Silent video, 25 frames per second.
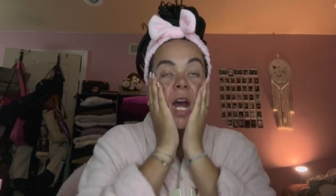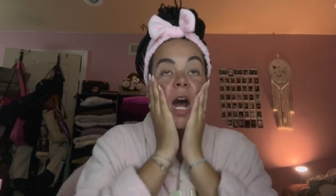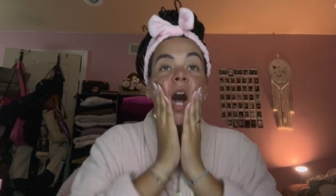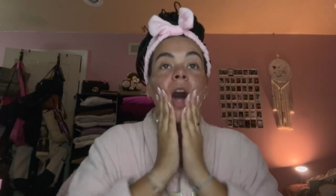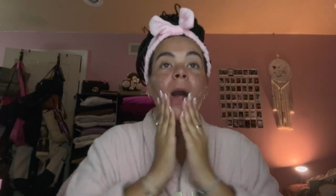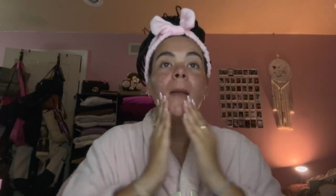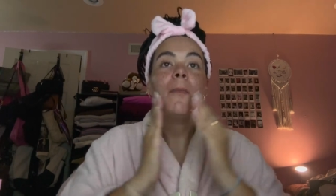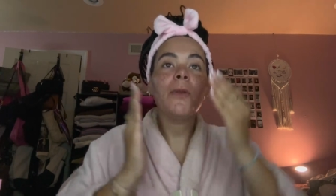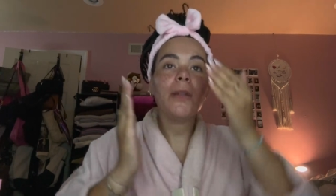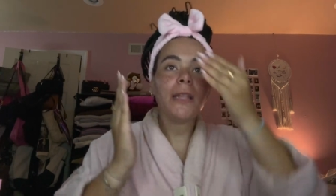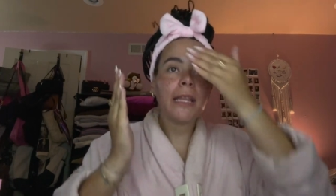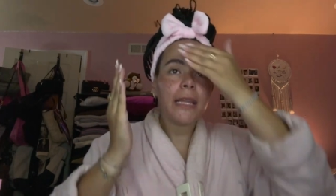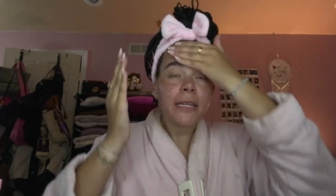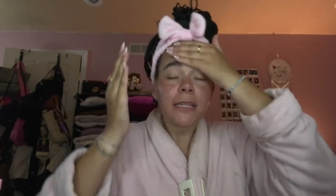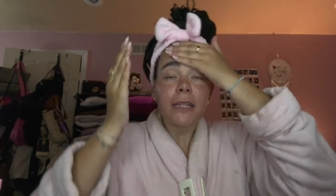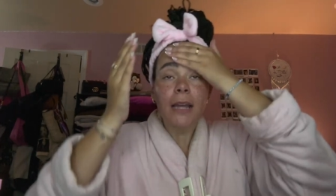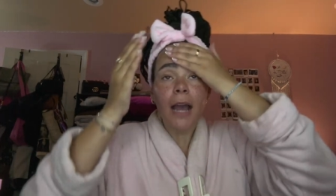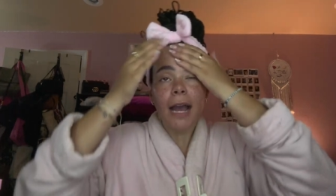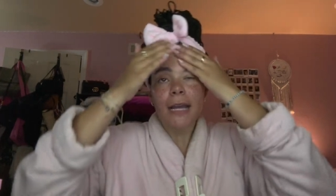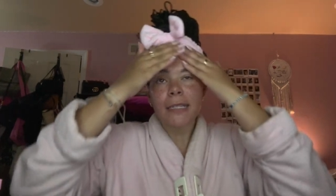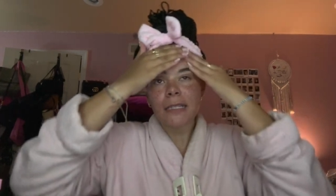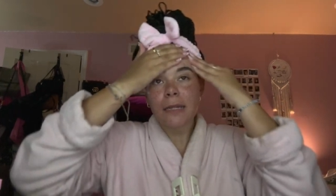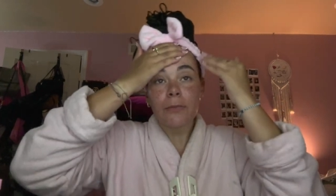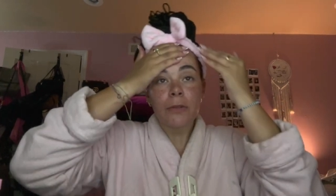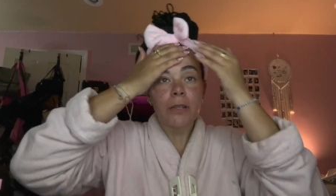I'm really,
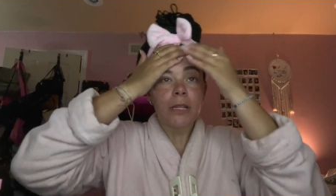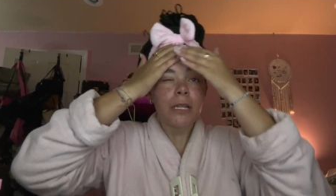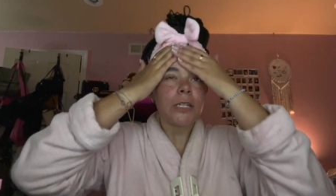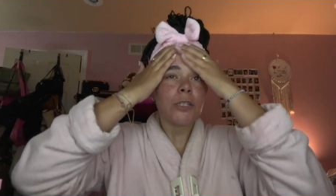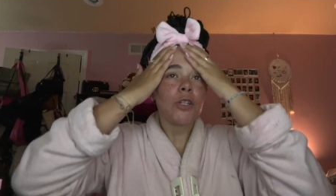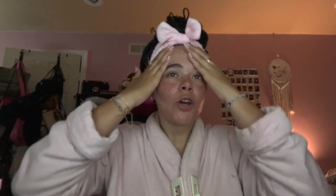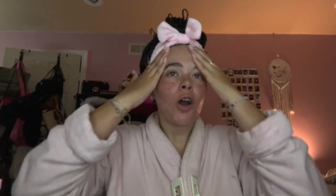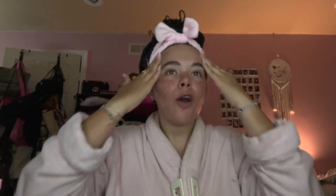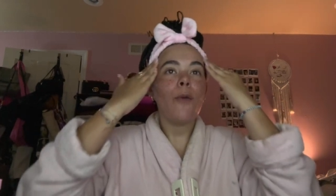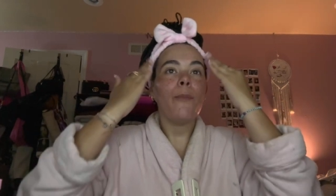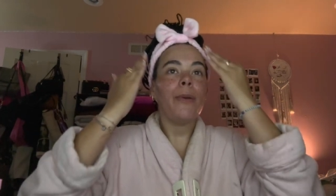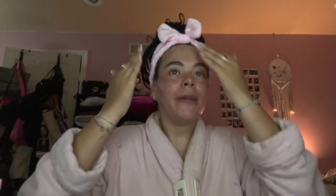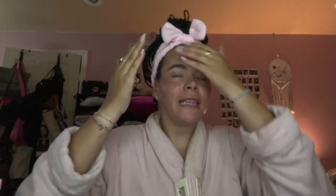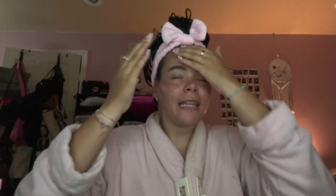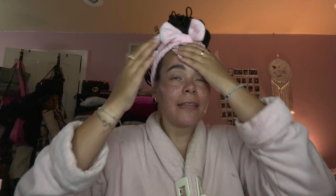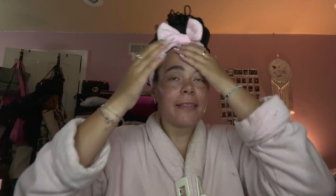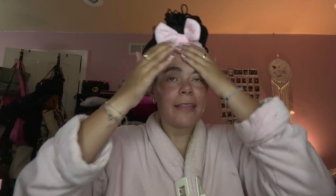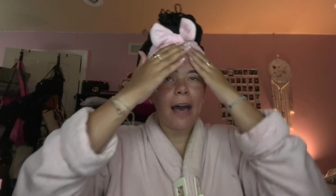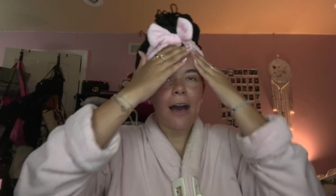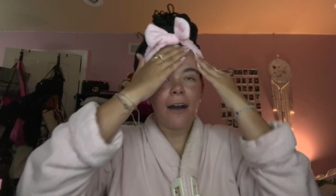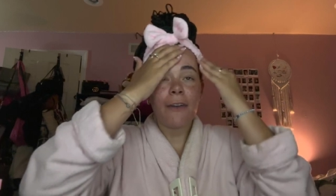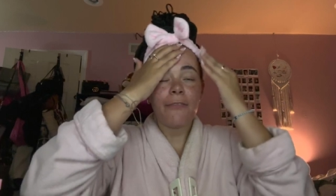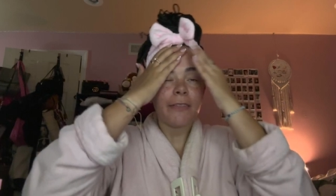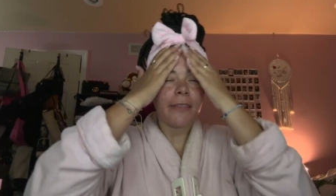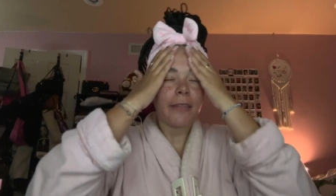guys, I'm really just hoping that the
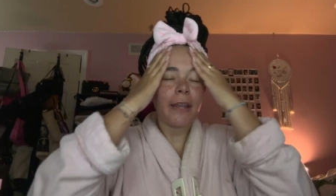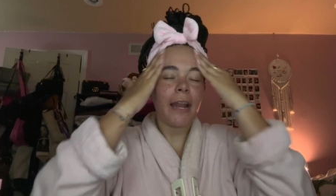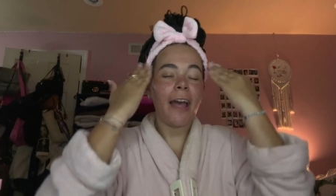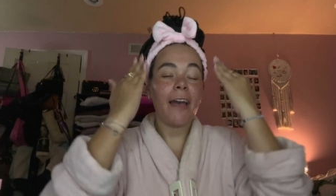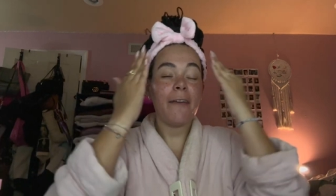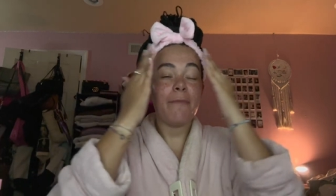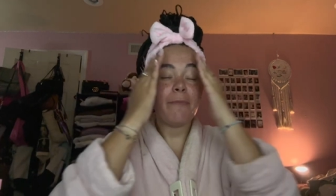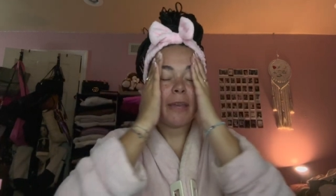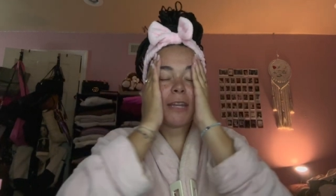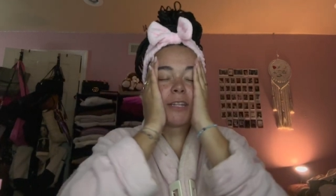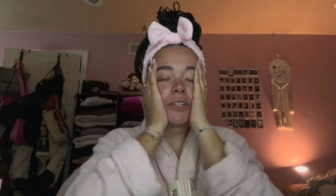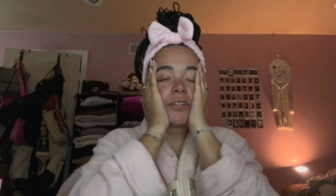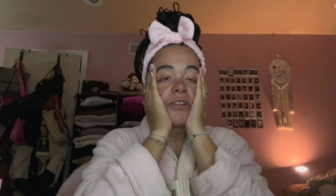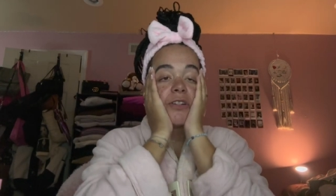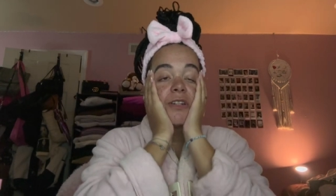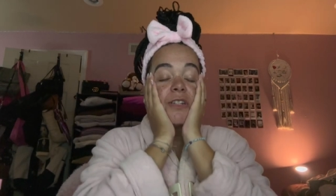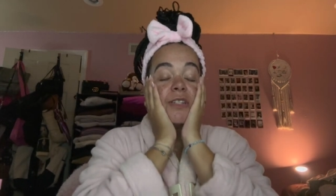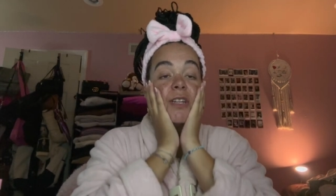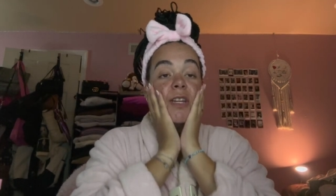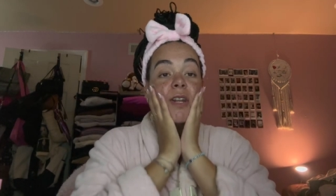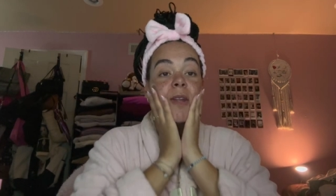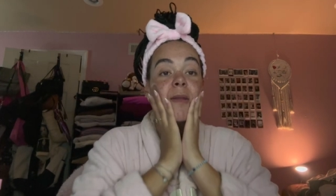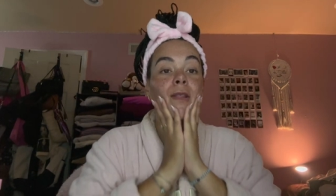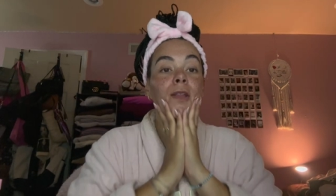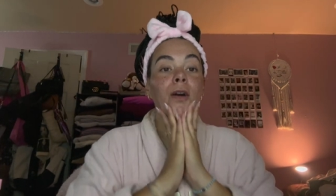outfit that I have pictured is
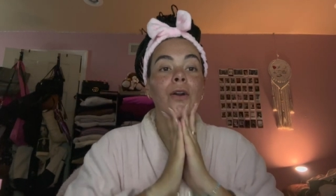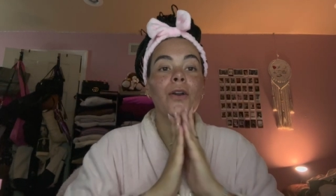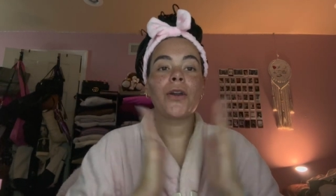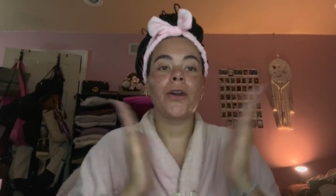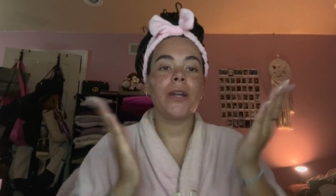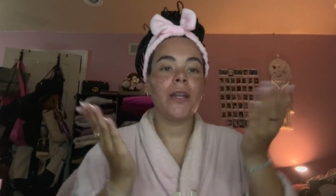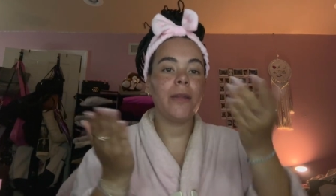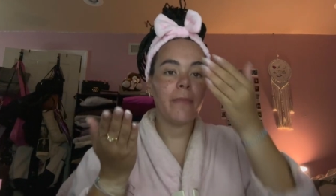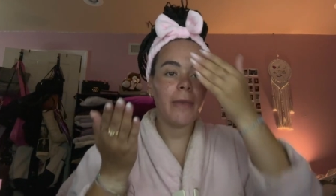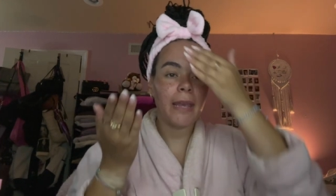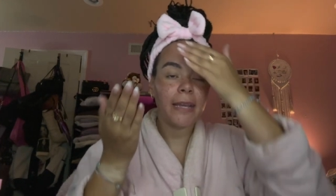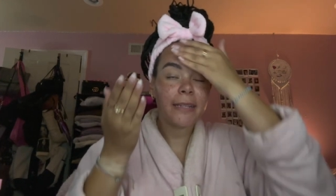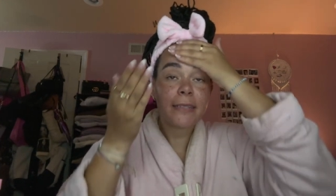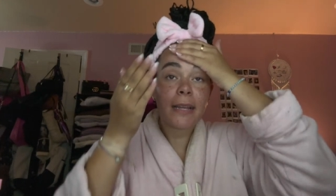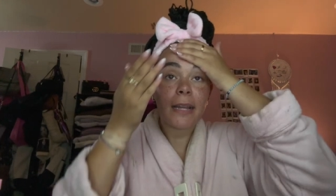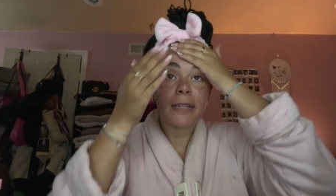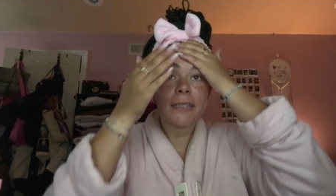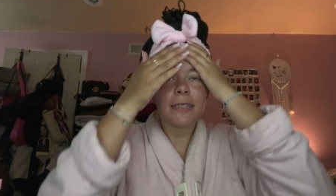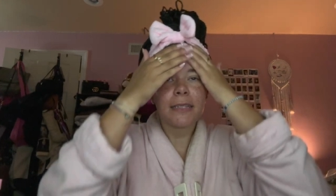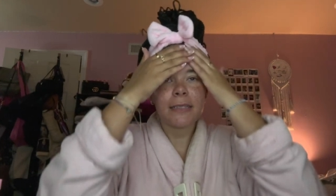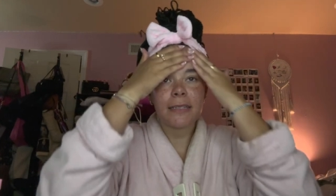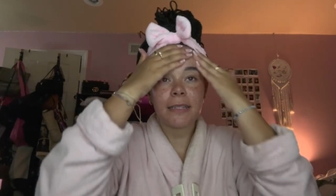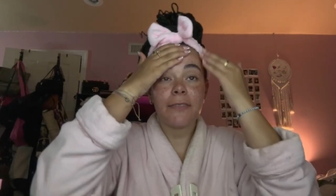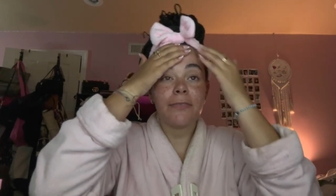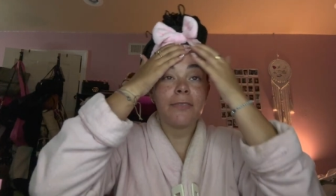going to look good and make sense.
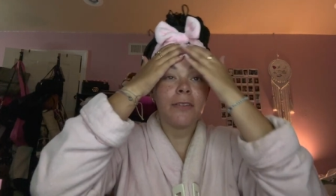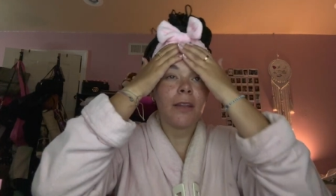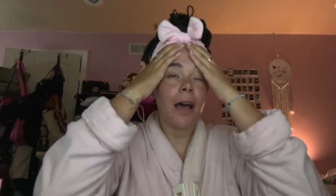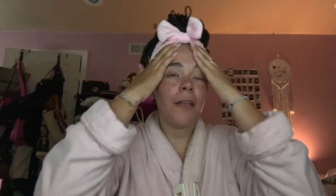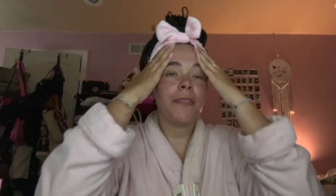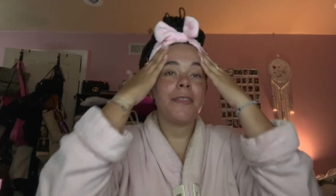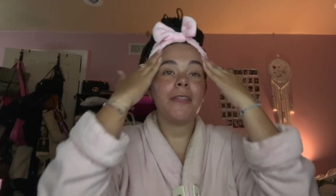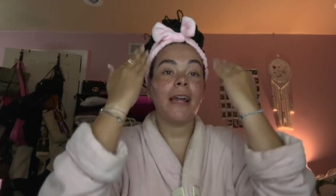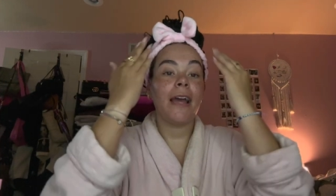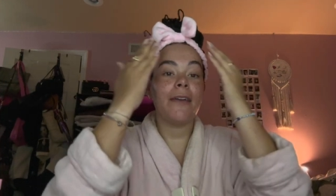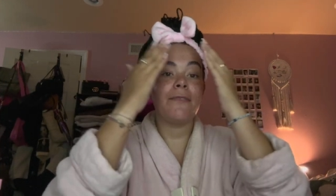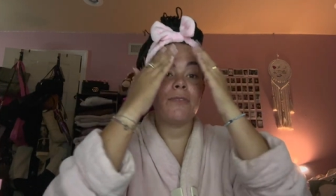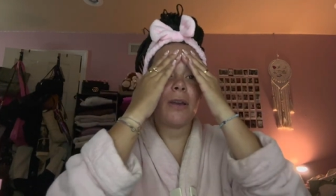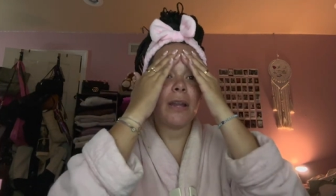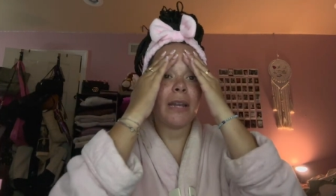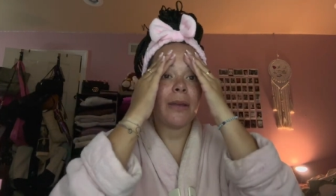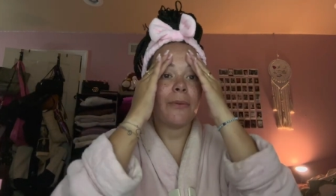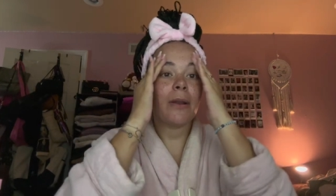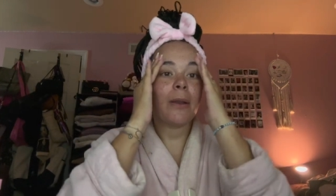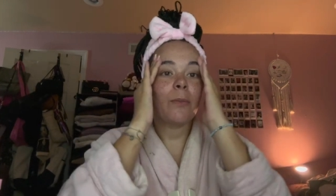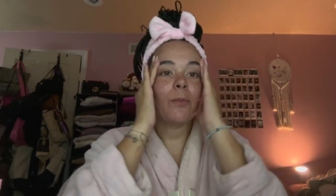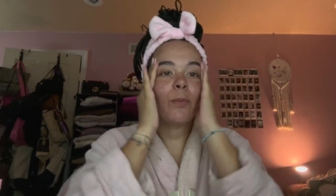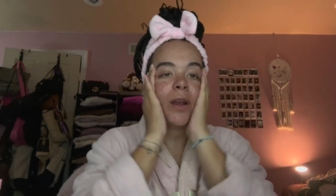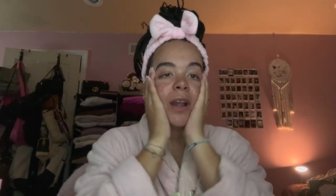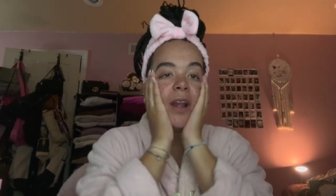Because if not, then I have no idea
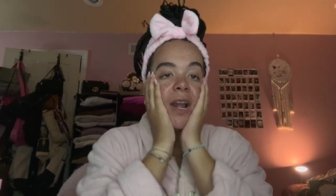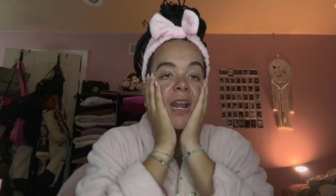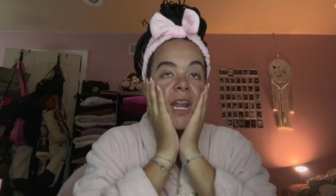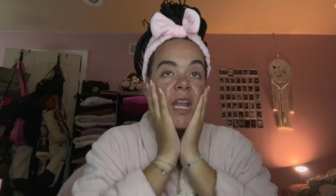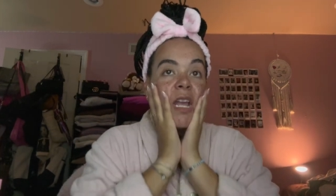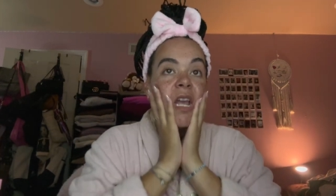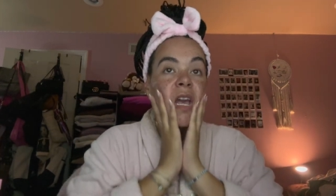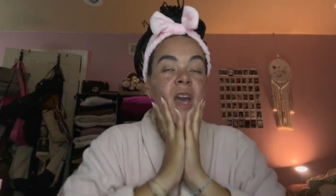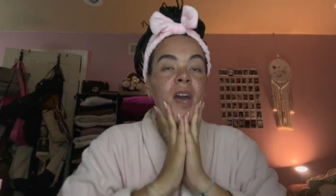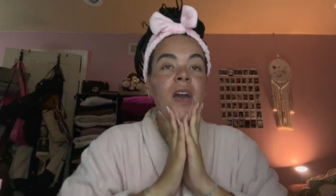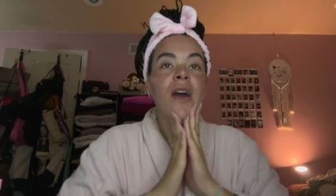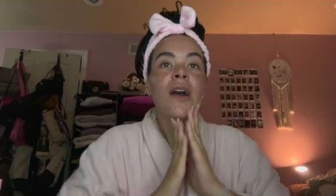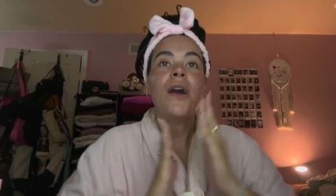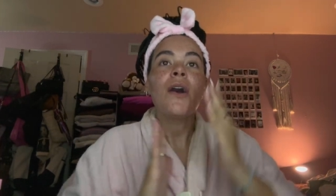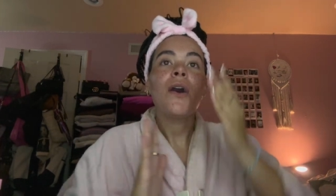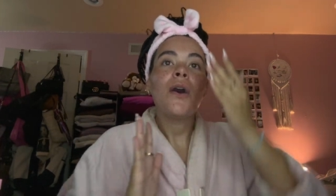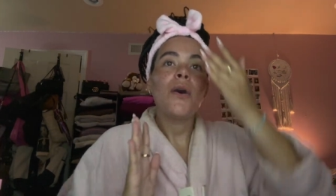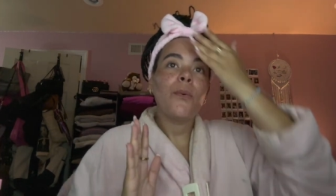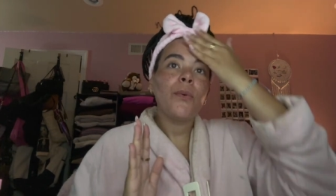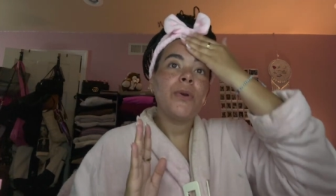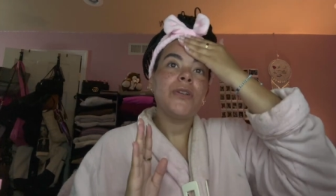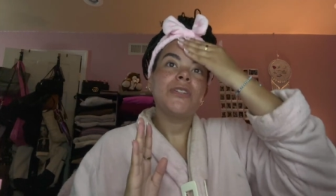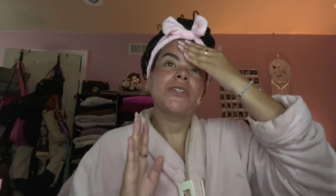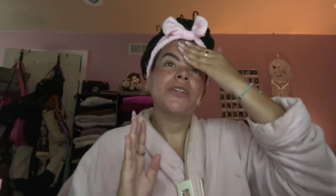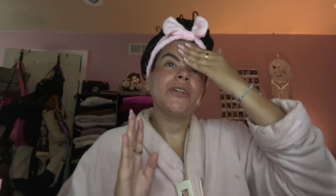what I'm wearing
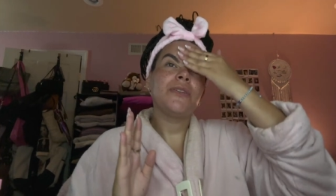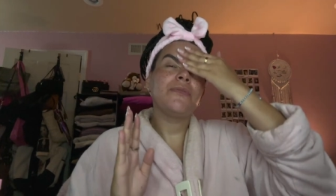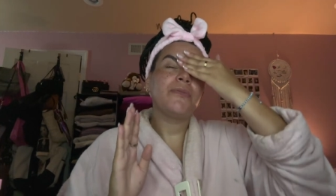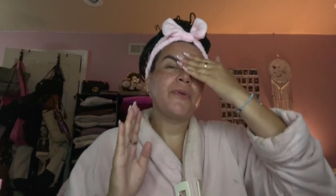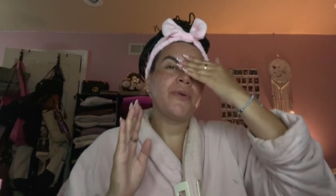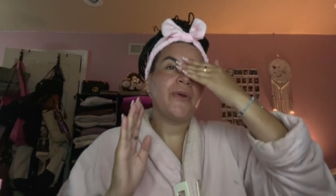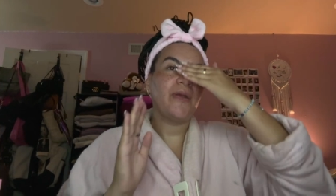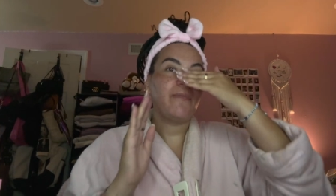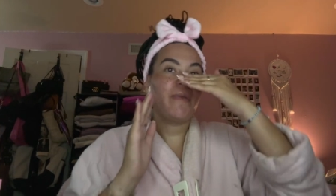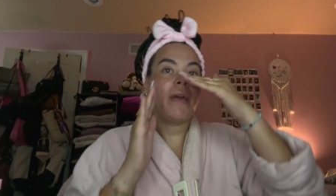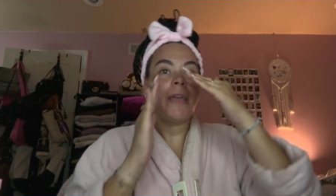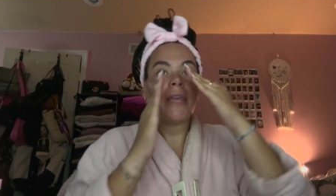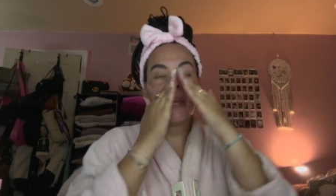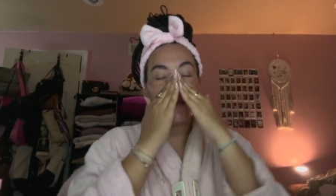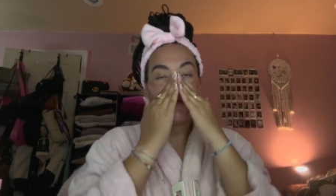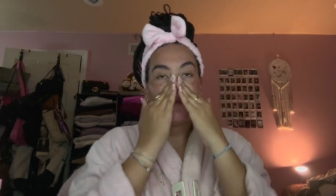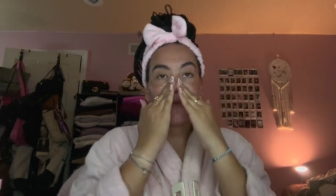which could ruin my get